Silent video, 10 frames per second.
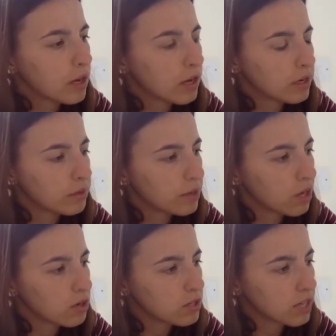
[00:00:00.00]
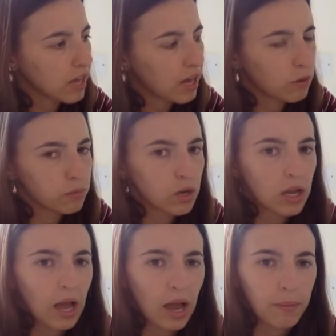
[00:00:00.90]
How are we going to count
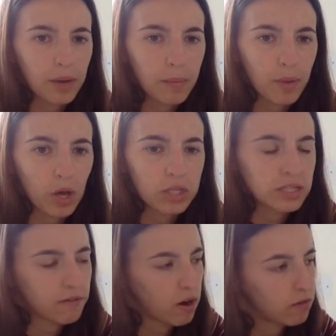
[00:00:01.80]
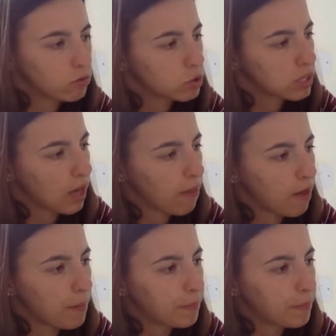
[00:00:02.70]
how many birds there are altogether?